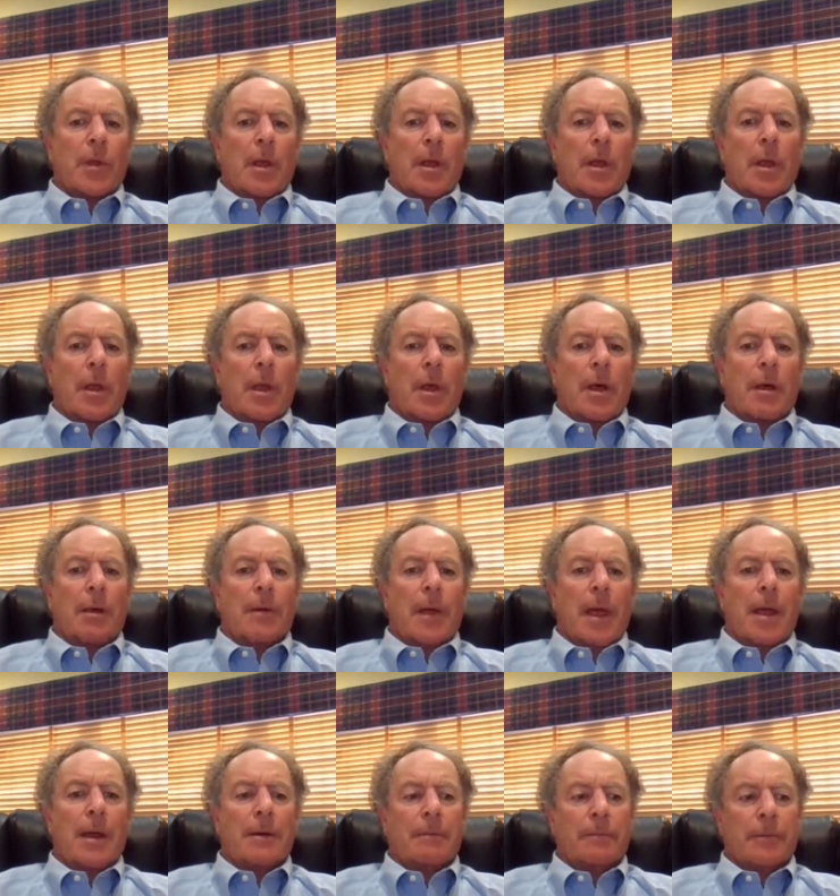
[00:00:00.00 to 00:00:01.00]
uh,
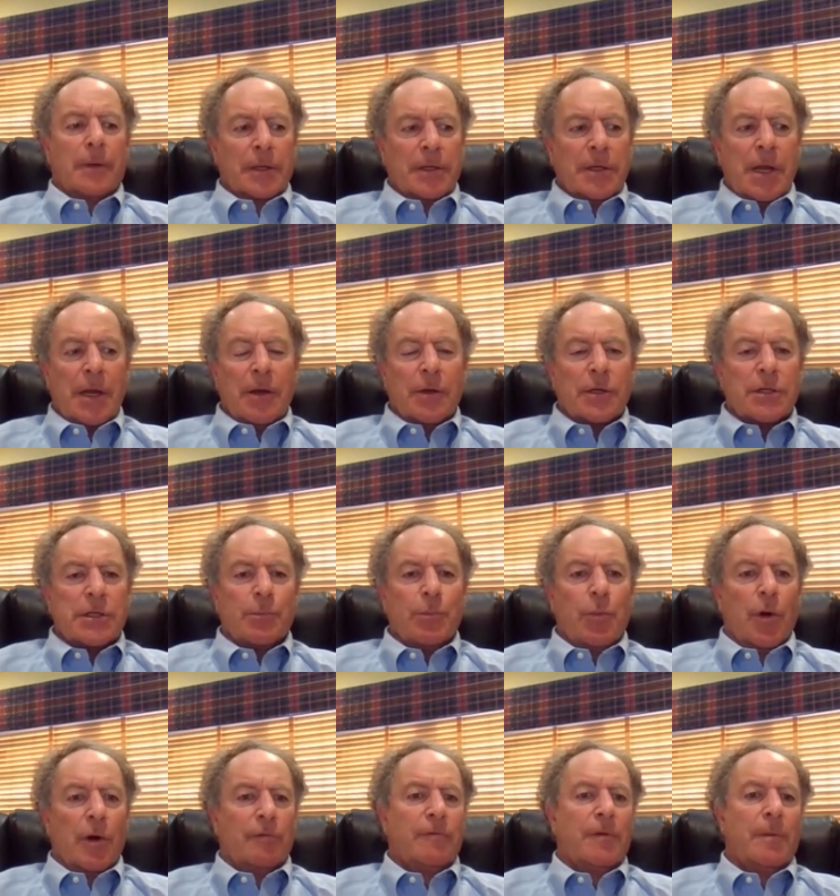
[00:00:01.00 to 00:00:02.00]
and continued
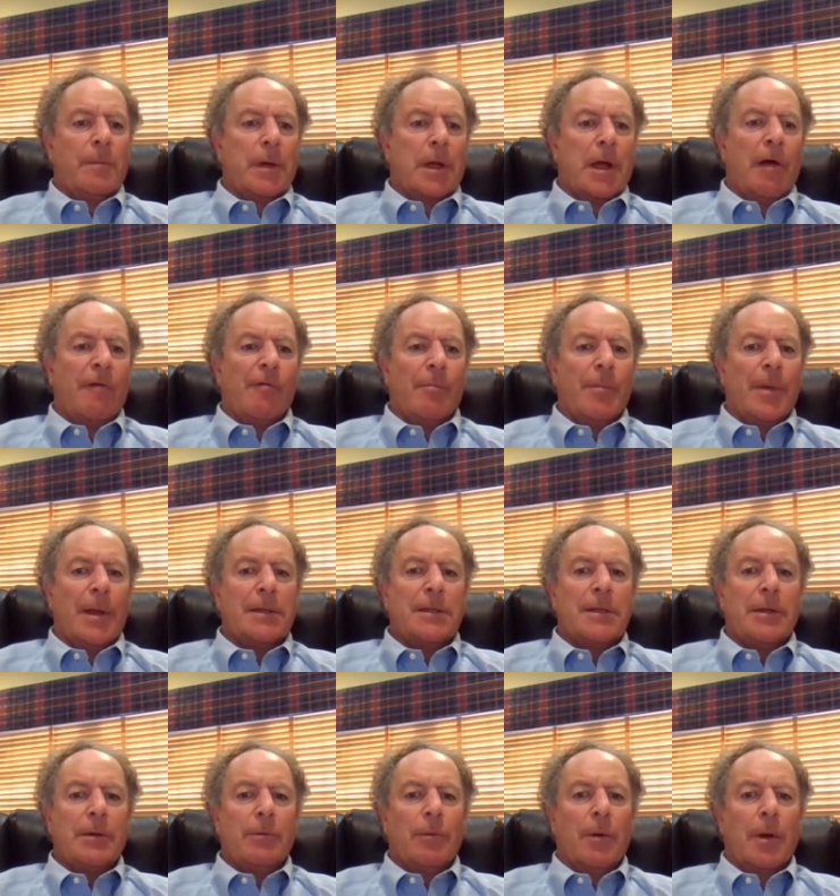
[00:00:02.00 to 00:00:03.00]
support from the government
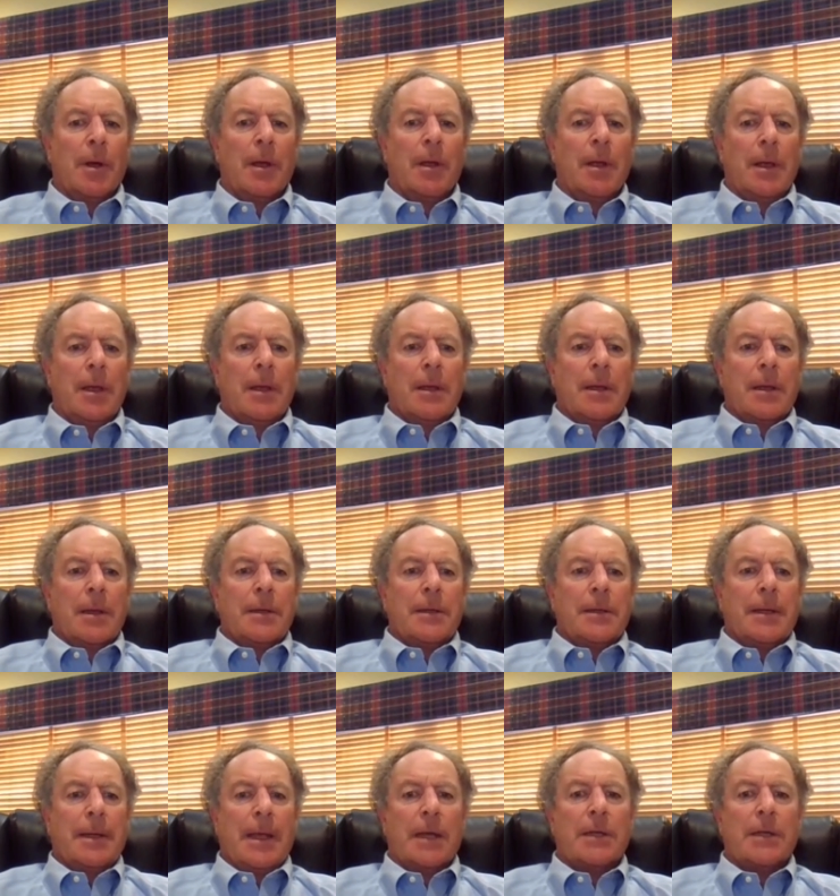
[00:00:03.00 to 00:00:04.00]
to uh, to
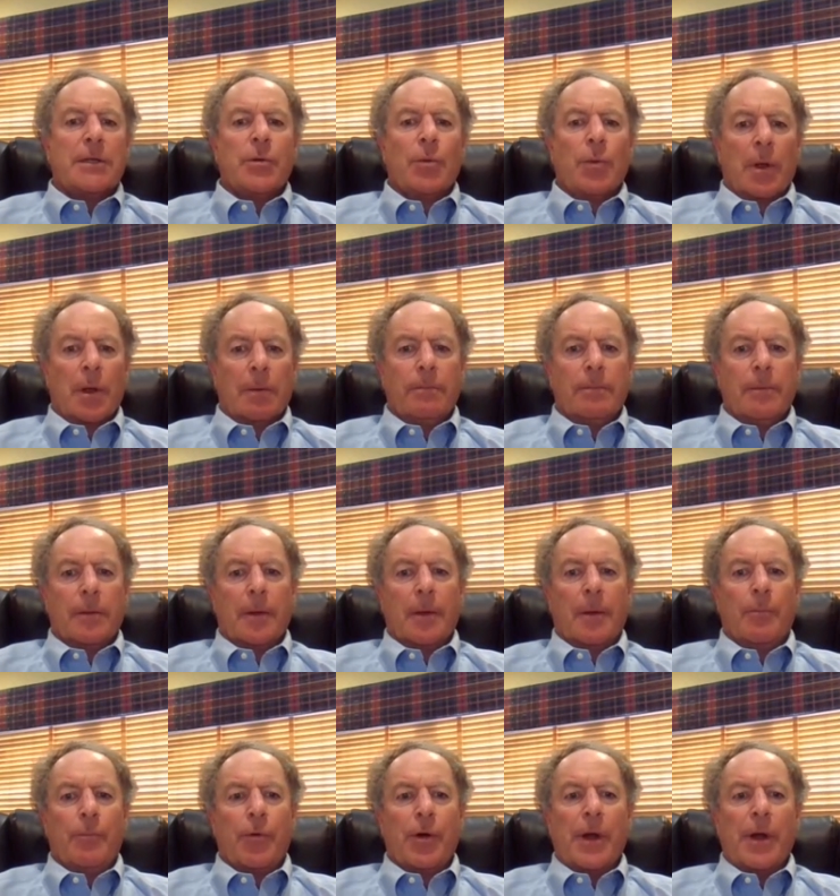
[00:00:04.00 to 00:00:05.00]
get to a, a
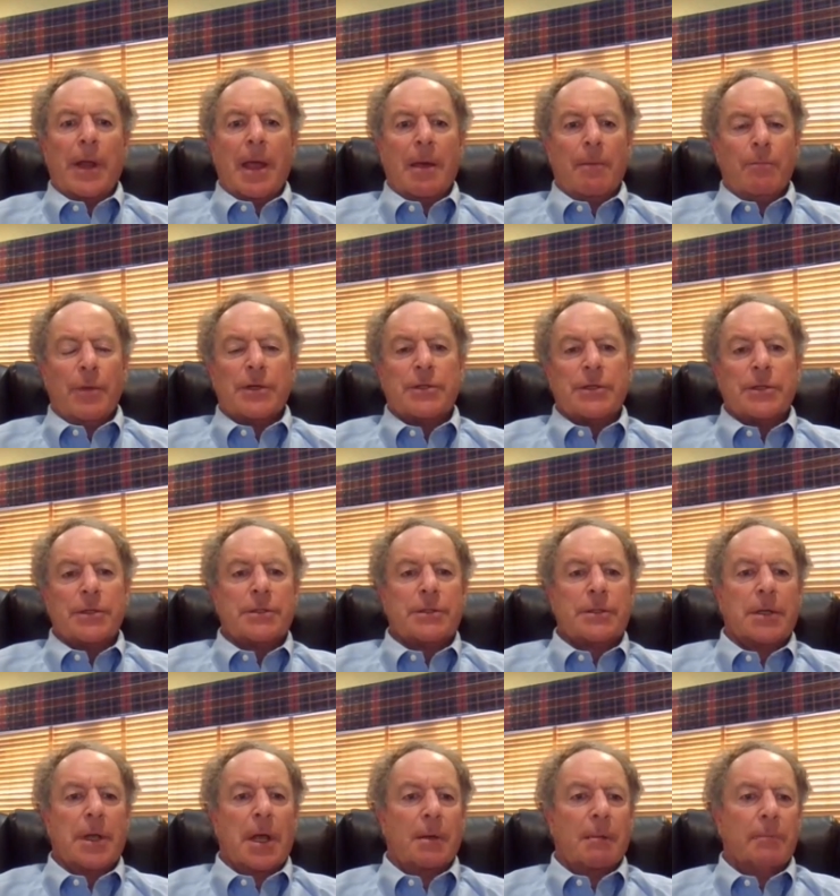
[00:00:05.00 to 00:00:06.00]
pretty ambitious
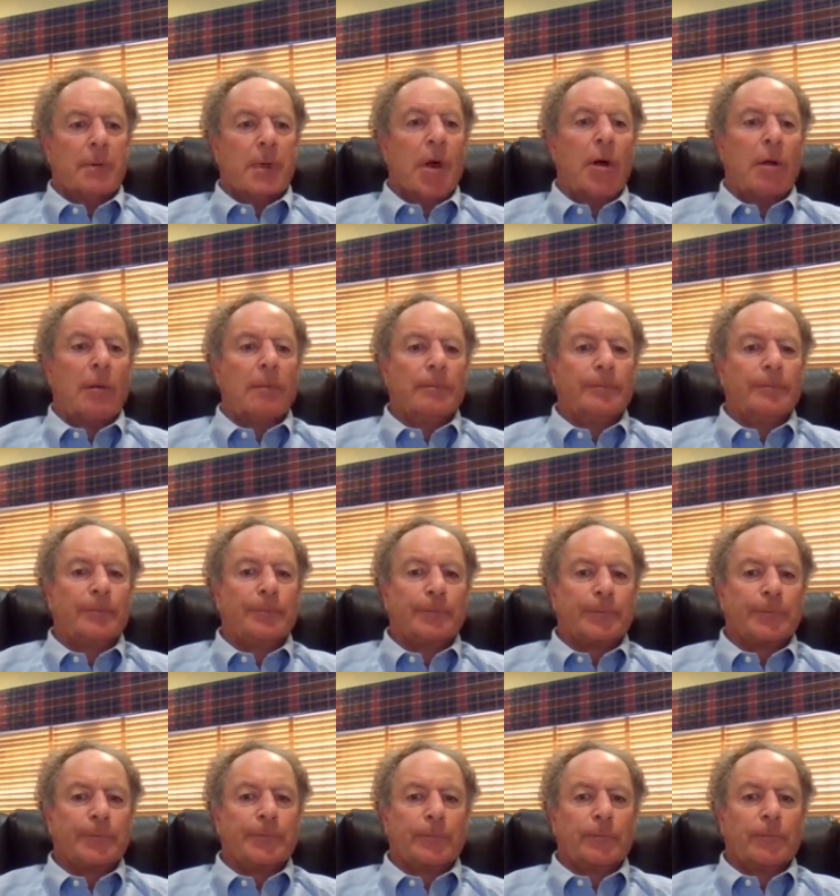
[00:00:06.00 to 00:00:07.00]
uh, goal.
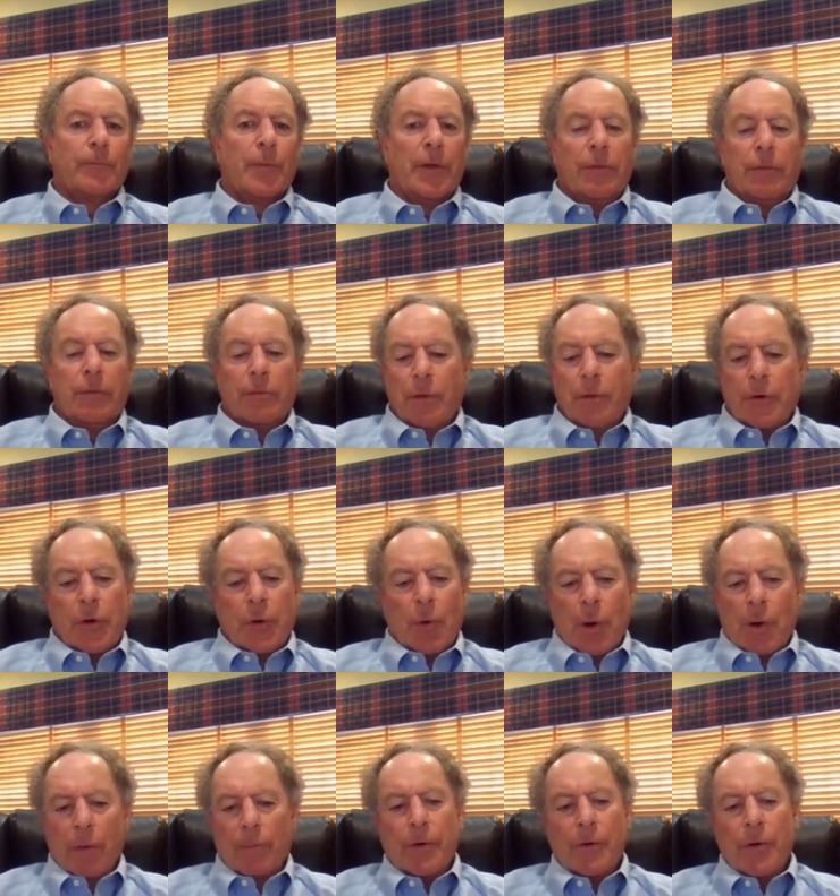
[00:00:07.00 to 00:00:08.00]
But they're doing
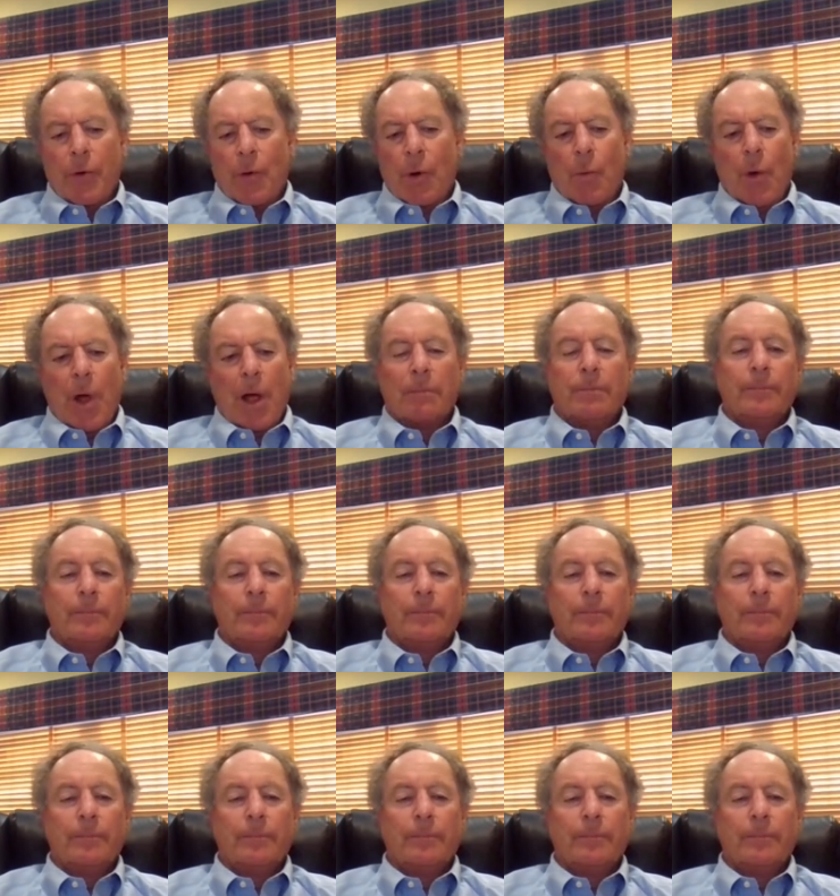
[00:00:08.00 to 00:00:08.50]
they're doing well.